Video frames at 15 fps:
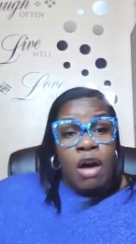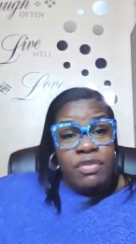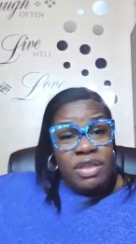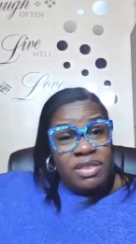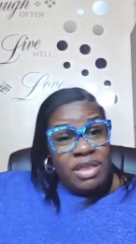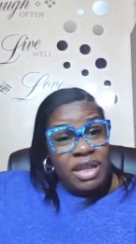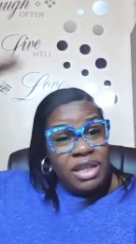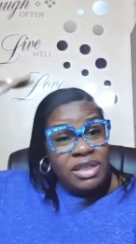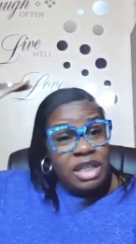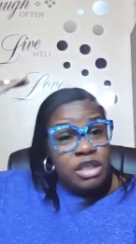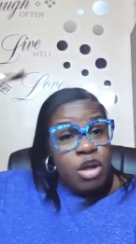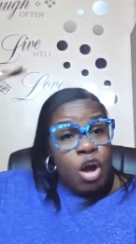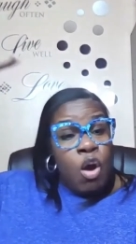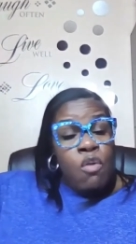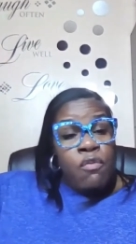of the things
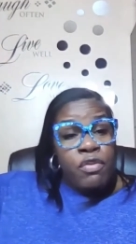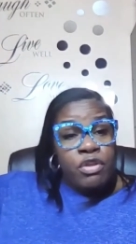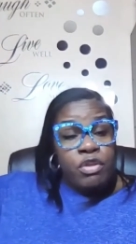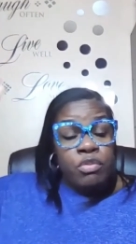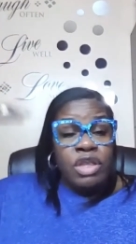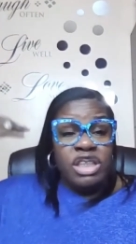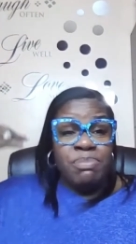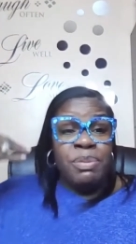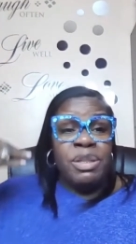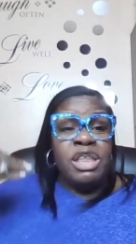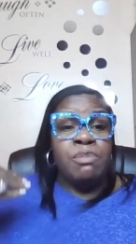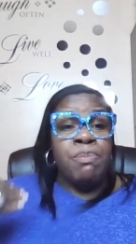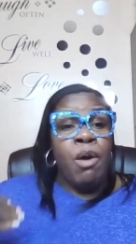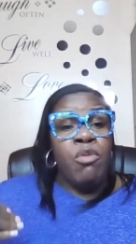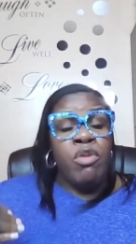that's over you, that's been
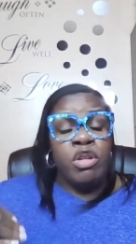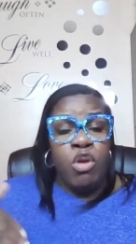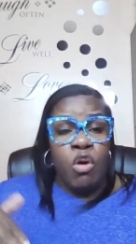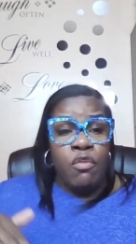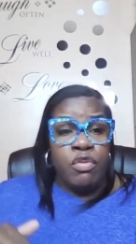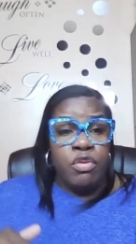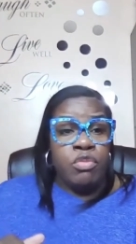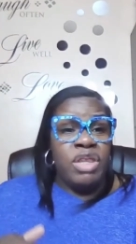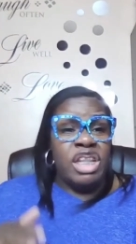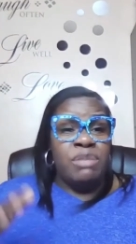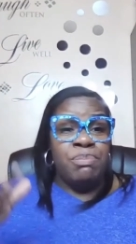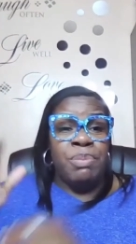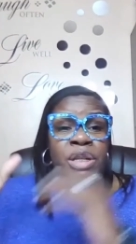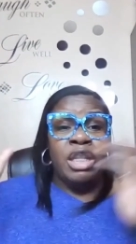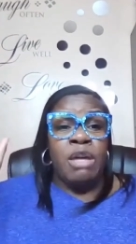spoken over you,
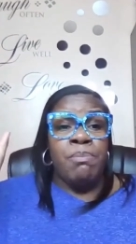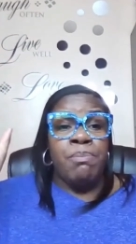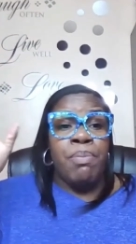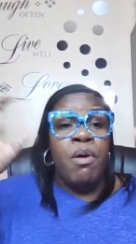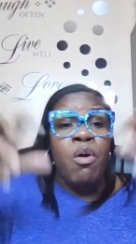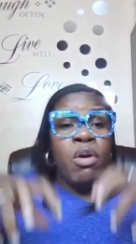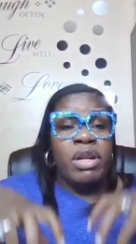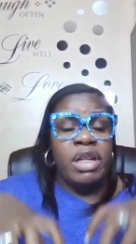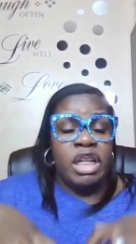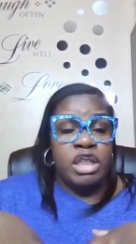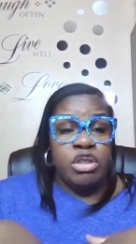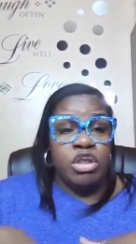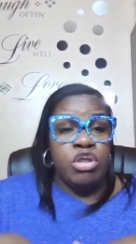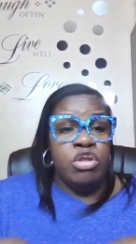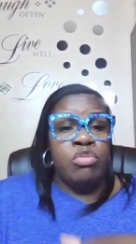that's been poured
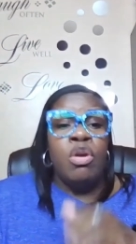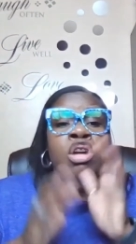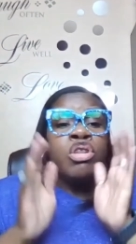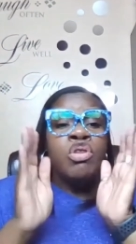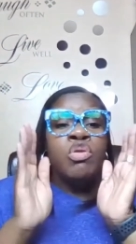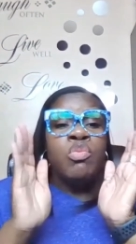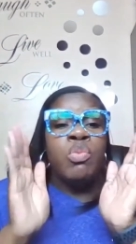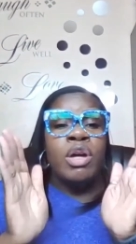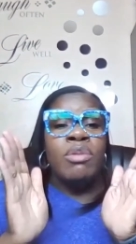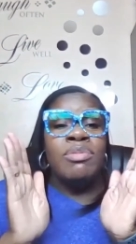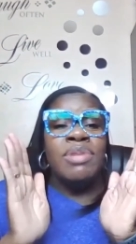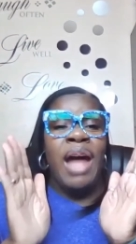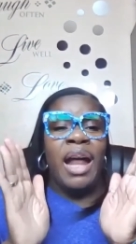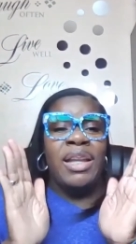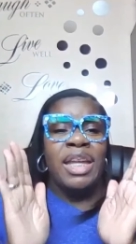into you, you will
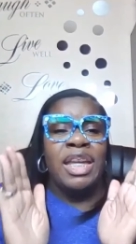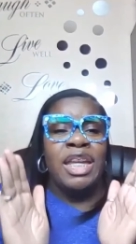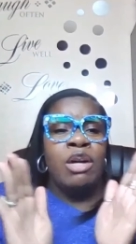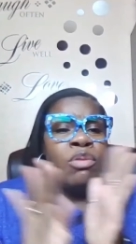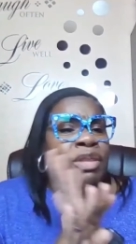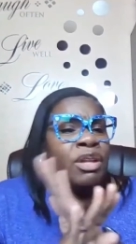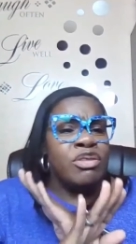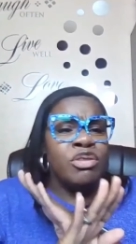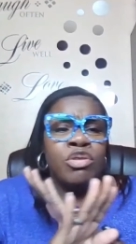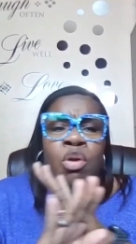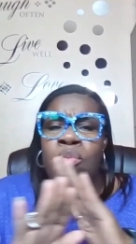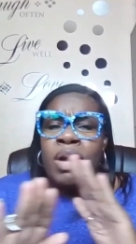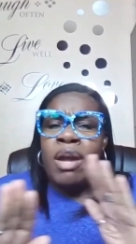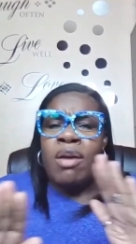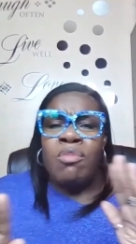not heal. There's no
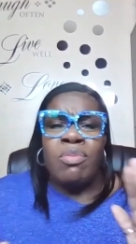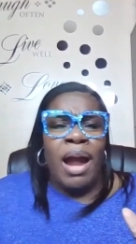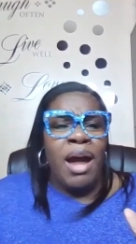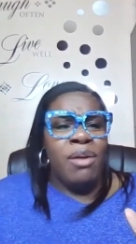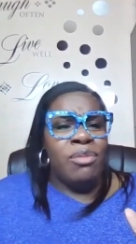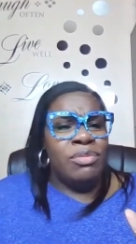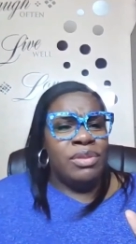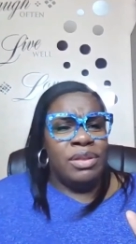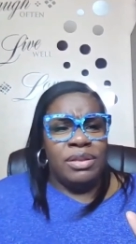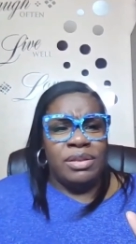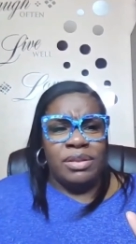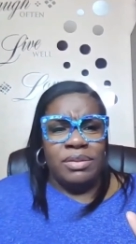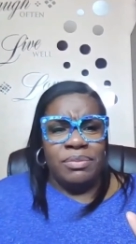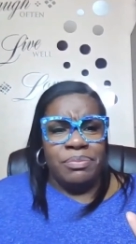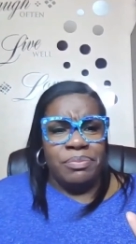way around
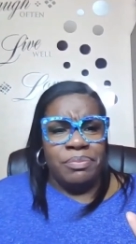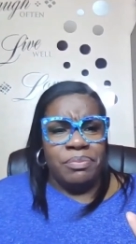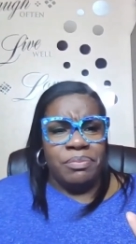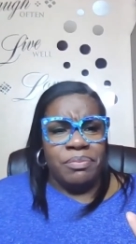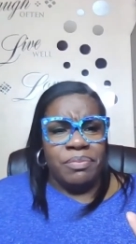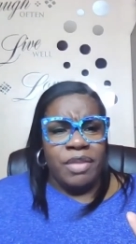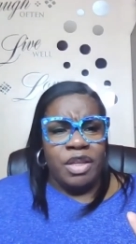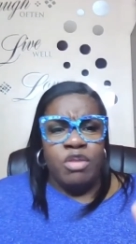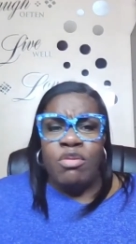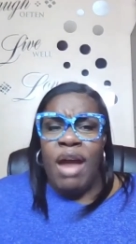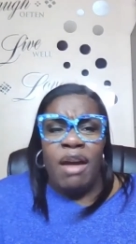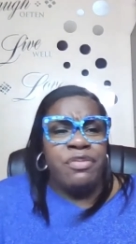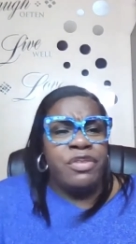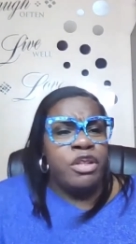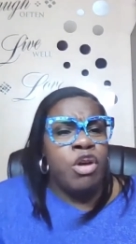it. You
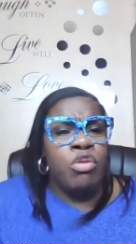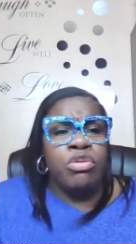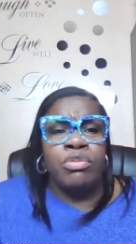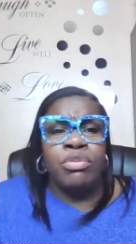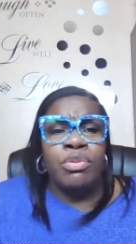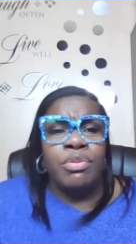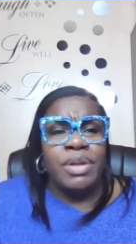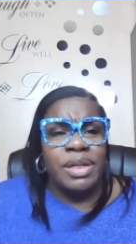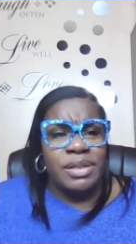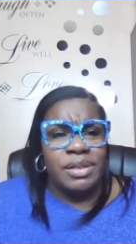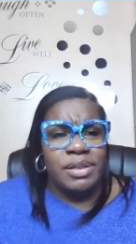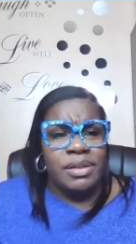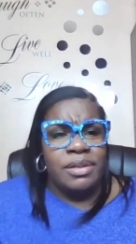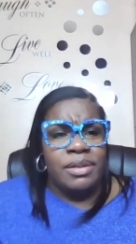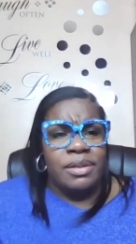have to go through it.